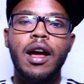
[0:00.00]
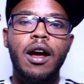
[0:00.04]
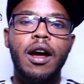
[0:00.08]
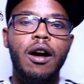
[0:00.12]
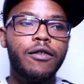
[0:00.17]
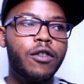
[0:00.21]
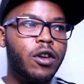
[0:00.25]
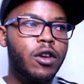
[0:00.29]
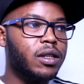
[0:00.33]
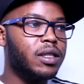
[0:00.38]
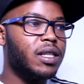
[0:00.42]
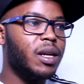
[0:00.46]

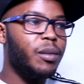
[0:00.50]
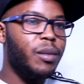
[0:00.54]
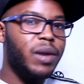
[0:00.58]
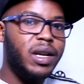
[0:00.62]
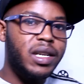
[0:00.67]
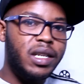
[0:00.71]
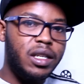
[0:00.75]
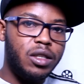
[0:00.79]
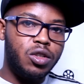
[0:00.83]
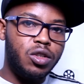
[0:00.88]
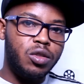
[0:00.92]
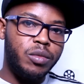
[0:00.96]
of course someone
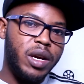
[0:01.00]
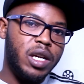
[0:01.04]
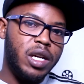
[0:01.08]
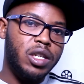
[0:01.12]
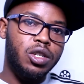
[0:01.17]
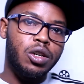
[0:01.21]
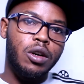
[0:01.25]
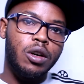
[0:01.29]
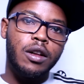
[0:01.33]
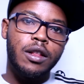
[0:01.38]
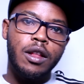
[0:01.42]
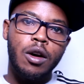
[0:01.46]
needs to make
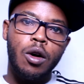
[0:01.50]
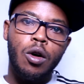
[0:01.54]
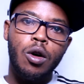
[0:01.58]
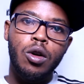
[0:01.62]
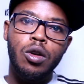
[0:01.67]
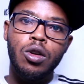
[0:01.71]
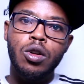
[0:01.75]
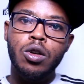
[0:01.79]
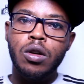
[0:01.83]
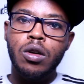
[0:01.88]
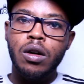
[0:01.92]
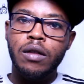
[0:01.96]
sure the whole
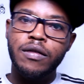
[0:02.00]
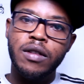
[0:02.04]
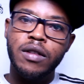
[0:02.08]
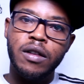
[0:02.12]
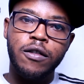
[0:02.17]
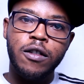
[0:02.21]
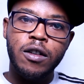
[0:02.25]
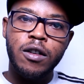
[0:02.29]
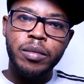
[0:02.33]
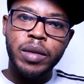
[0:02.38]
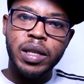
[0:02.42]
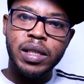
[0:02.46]
look of the
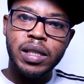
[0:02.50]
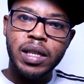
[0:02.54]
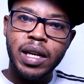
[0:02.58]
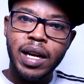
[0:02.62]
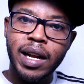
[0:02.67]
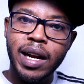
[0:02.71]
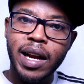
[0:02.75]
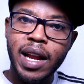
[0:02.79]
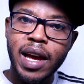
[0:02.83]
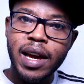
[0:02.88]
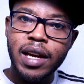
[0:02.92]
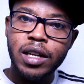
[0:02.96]
film is
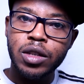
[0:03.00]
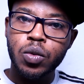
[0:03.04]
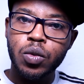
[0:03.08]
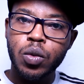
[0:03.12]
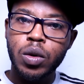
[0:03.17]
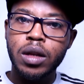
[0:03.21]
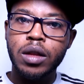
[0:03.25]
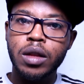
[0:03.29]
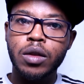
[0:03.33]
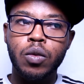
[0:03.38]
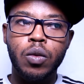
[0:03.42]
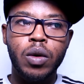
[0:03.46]
inclined
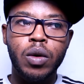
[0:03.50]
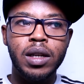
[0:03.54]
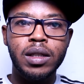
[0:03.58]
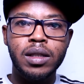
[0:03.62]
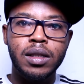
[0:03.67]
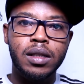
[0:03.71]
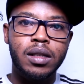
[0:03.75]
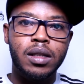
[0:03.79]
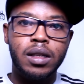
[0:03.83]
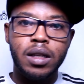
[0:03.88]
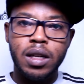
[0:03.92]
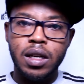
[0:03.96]
with
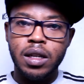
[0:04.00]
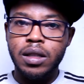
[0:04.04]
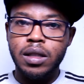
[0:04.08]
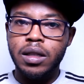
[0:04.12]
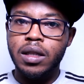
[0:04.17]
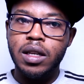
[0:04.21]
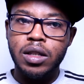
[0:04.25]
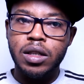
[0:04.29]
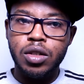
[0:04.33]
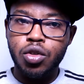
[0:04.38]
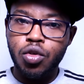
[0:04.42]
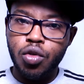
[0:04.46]
what's in
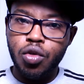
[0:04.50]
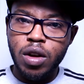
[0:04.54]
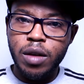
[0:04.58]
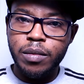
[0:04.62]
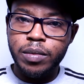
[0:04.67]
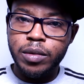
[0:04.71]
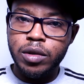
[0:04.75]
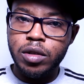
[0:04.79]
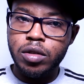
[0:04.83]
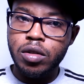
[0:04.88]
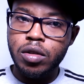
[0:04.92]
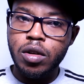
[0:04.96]
the
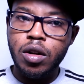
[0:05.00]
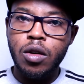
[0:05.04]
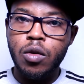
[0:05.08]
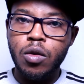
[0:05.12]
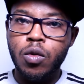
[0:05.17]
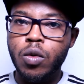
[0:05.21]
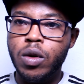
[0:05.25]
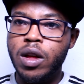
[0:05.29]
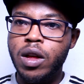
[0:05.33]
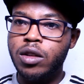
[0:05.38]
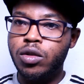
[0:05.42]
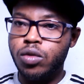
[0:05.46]
script
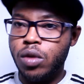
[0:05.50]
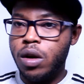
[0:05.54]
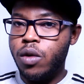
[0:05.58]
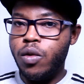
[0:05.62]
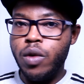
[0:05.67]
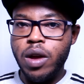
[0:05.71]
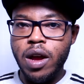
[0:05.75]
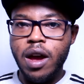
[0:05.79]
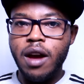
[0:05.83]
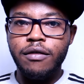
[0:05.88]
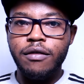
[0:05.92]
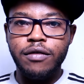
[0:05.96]
so that's why
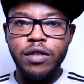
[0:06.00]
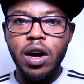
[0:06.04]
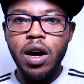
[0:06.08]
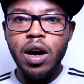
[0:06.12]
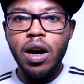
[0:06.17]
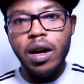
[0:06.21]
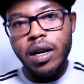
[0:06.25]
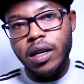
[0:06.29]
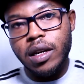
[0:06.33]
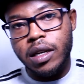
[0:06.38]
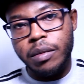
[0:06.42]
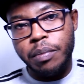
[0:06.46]
we have the
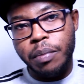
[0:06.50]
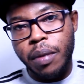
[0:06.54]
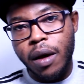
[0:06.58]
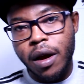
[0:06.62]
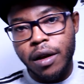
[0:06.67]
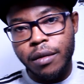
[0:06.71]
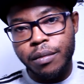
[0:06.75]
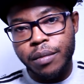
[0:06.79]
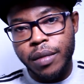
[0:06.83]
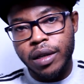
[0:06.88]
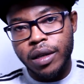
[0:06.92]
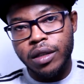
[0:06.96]
art
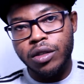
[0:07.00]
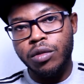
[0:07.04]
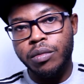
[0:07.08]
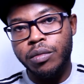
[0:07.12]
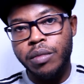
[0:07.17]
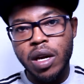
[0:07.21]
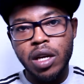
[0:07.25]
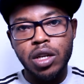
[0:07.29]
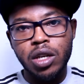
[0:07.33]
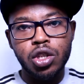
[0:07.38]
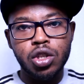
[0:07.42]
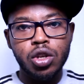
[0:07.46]
department to
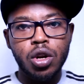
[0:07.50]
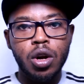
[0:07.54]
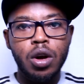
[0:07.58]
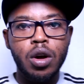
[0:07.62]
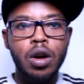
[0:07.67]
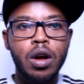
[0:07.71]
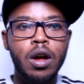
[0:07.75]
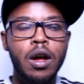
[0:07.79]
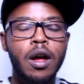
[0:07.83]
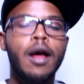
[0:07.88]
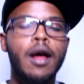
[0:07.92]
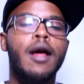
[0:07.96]
make
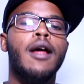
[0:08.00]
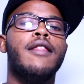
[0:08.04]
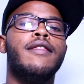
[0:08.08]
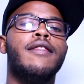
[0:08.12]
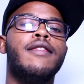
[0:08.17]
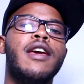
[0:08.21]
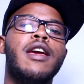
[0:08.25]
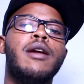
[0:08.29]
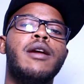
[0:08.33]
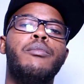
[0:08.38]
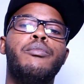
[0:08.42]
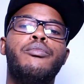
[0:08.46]
sure
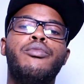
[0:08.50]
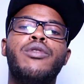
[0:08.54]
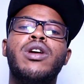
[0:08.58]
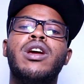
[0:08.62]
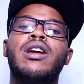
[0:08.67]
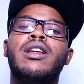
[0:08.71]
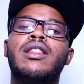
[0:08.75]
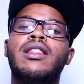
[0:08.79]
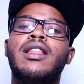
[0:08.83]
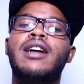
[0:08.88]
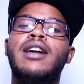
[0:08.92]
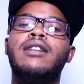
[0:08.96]
they
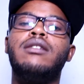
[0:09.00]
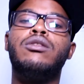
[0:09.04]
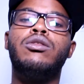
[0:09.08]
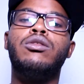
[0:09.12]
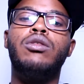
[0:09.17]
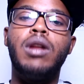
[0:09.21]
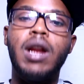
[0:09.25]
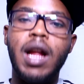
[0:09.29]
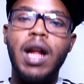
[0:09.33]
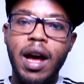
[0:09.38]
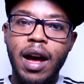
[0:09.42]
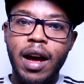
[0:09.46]
bring that to
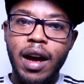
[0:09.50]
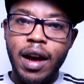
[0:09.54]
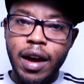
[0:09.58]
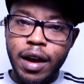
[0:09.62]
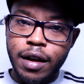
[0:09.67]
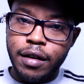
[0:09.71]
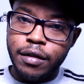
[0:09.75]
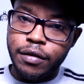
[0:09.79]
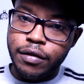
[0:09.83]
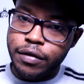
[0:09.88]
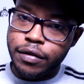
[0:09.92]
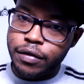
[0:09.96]

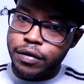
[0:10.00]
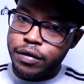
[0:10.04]
life